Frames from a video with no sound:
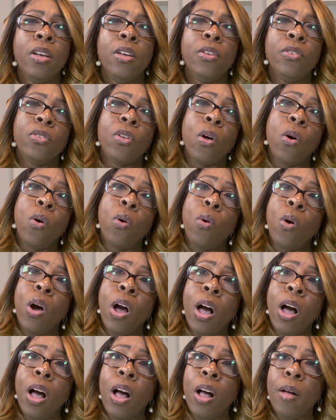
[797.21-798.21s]

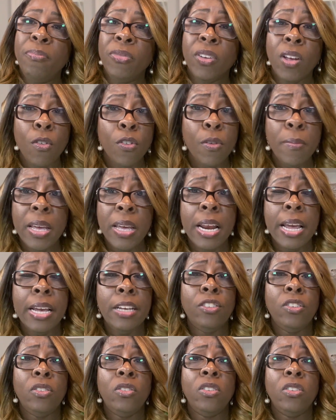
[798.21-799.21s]
So government
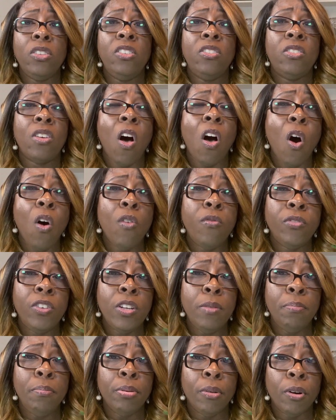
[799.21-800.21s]
agencies
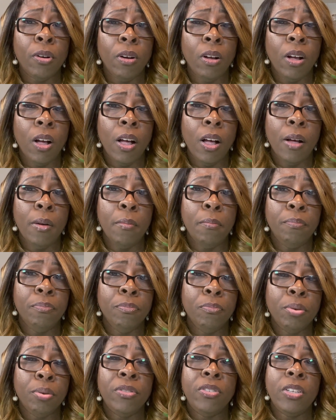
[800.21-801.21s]
often
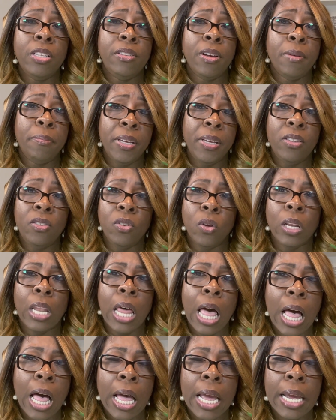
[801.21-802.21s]
present their bids
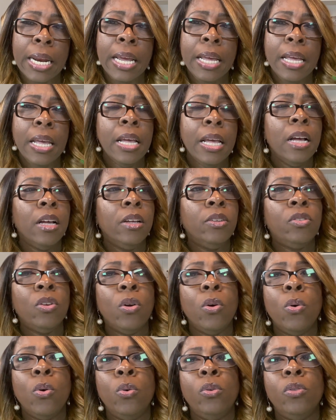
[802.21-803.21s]
online
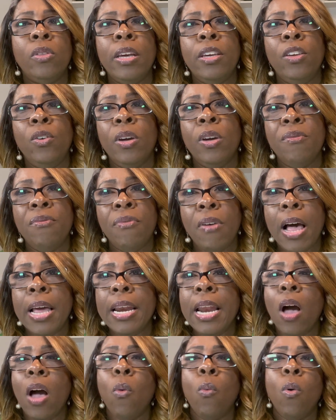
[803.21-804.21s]
so that you can
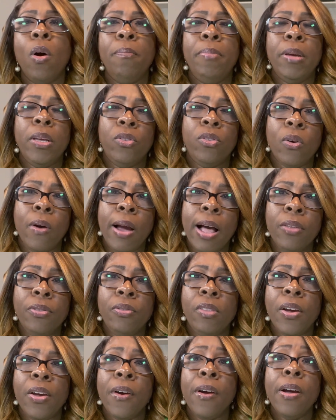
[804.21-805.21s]
find out what bids are out
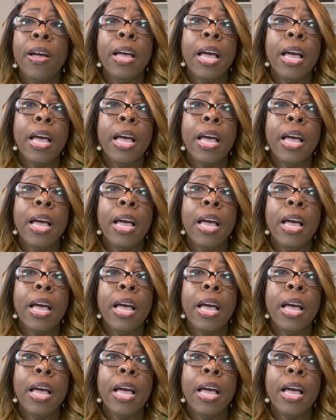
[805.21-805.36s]
there.